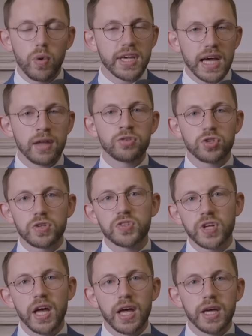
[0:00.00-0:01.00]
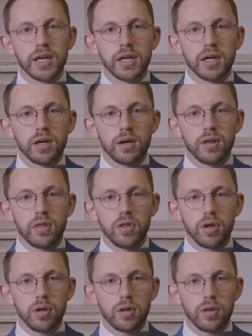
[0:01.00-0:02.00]
we can just say
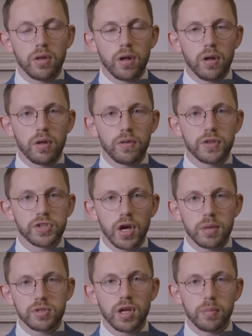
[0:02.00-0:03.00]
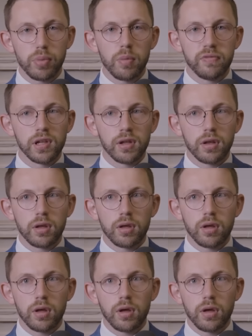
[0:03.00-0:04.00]
that the types like Bob Vylan,
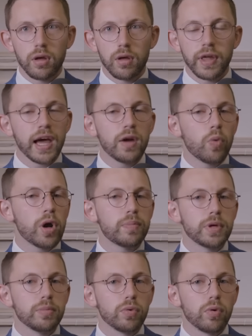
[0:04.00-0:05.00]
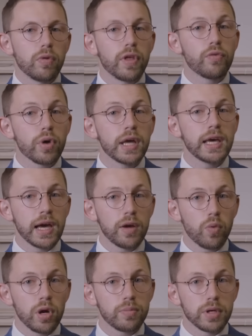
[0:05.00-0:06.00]
they hate white people. They really
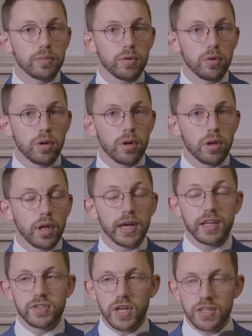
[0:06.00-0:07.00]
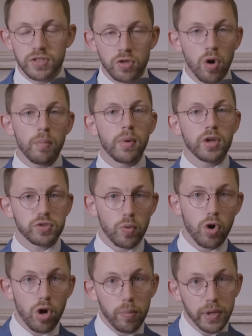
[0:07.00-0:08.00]
hate white people. Like, it's not
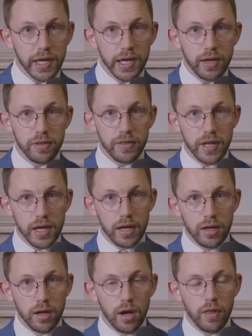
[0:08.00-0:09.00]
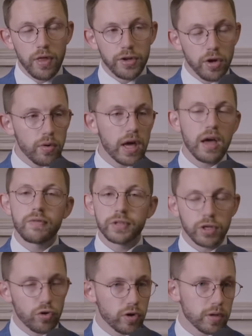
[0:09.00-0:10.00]
much more complicated than that. They don't
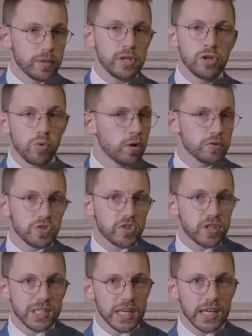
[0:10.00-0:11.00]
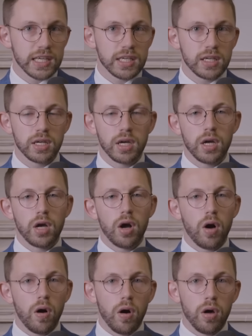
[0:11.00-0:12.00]
have an incredibly nuanced take
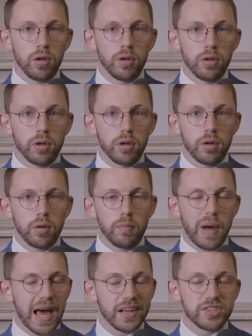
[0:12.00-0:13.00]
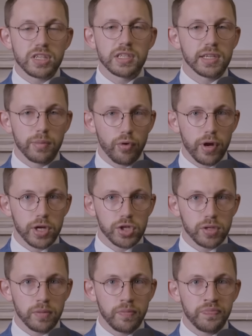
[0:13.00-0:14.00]
on Palestinian
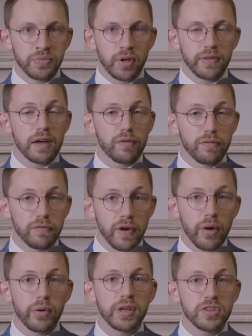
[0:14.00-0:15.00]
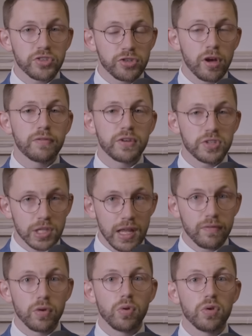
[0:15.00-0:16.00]
liberation. They have a very surface
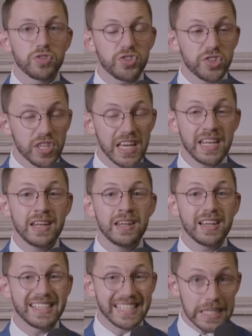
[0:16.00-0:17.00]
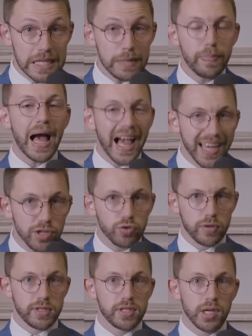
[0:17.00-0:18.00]
level, skin deep
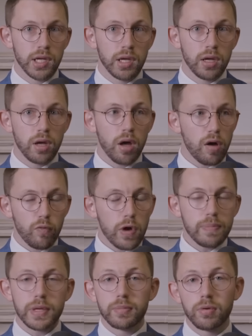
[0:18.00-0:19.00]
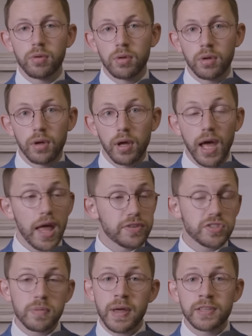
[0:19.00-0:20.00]
hatred of white people.
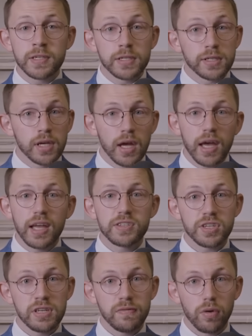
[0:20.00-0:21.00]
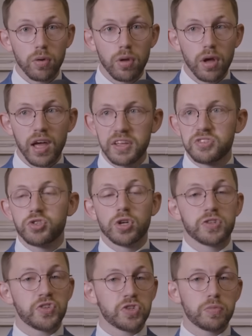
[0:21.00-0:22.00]
It's demented. It's evil. It's
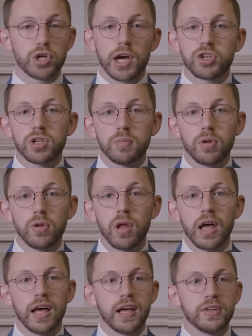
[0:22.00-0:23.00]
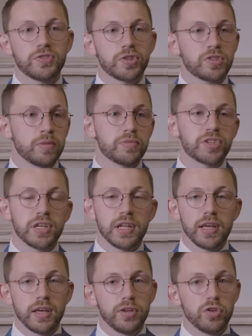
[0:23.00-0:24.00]
just as objectionable as some
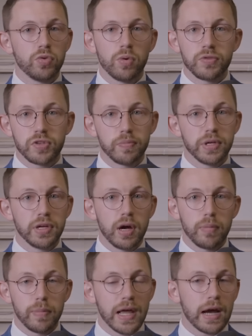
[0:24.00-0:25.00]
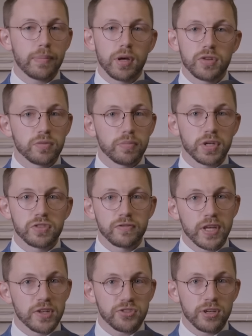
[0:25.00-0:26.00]
skinhead who wants to beat up a black person
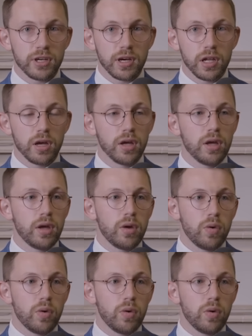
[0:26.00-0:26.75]
because of their skin color